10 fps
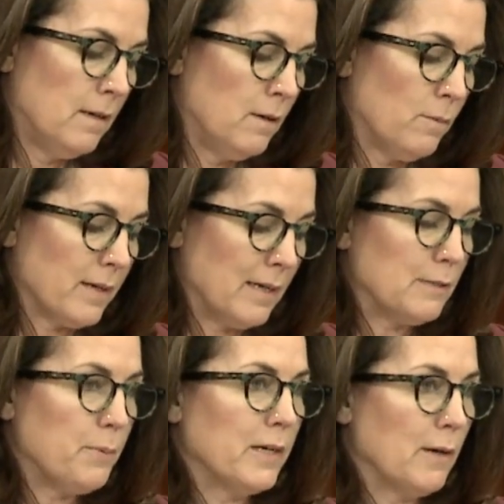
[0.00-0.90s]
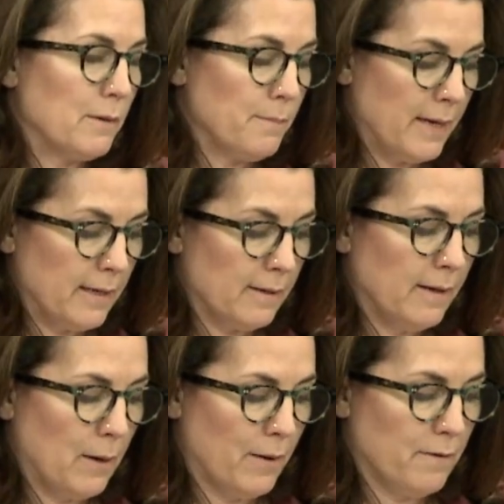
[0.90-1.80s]
One last point I would make,
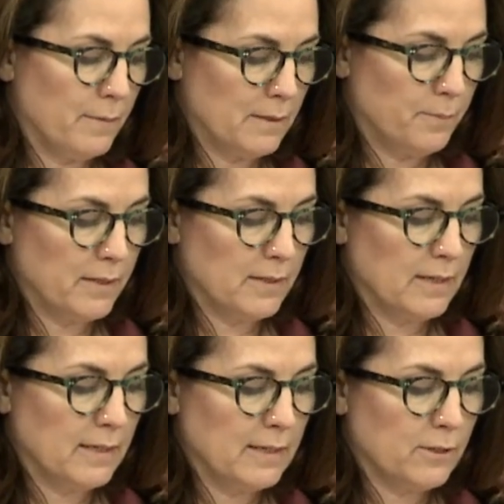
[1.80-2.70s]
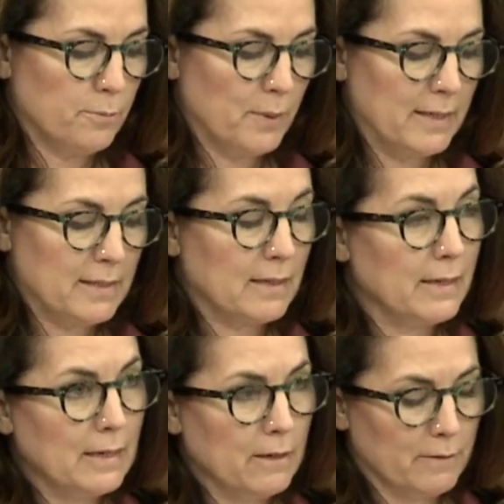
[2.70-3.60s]
however, Mr President, is to place
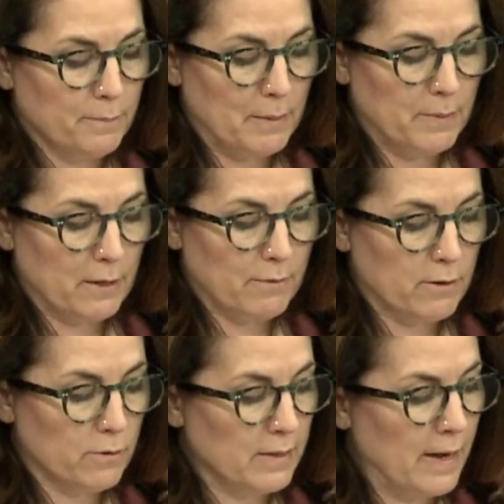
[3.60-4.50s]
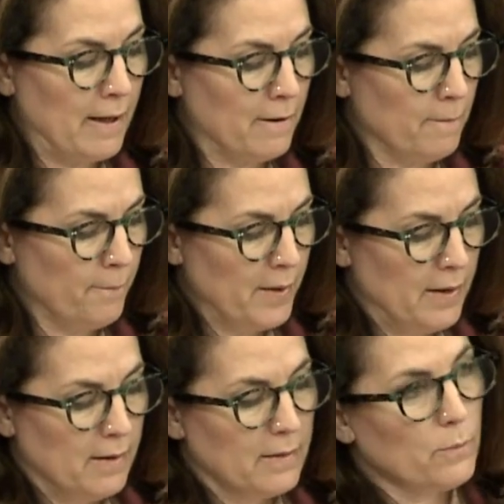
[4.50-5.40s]
clearly on the public record now
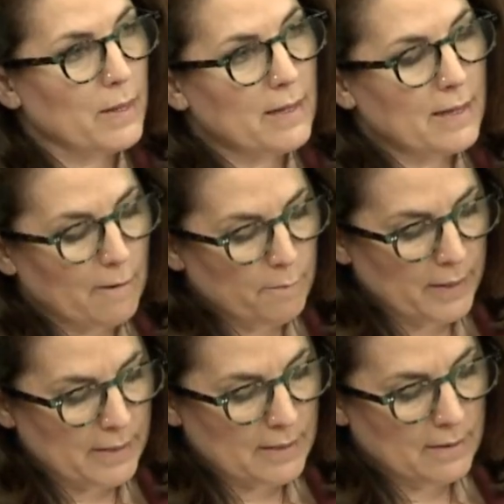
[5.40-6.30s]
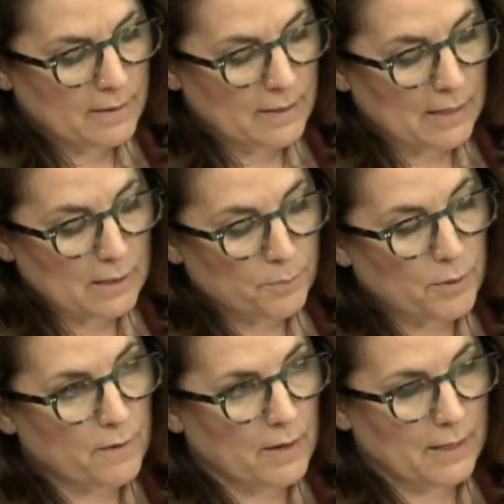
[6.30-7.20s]
that when the government does
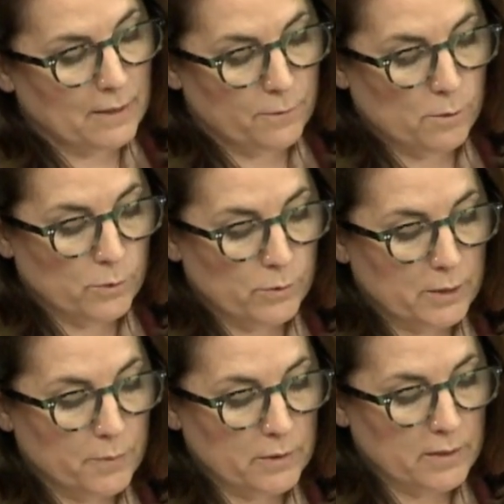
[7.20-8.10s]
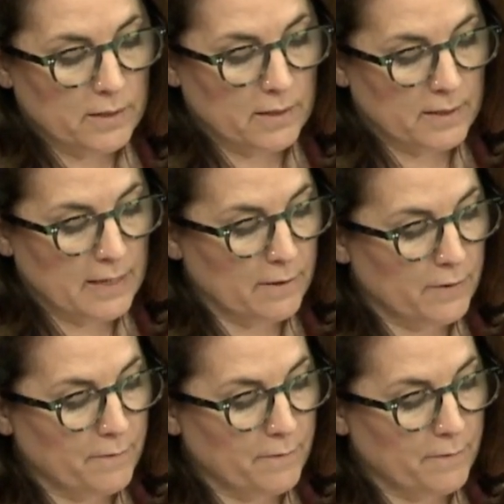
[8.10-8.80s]
provide its formal response to the State of the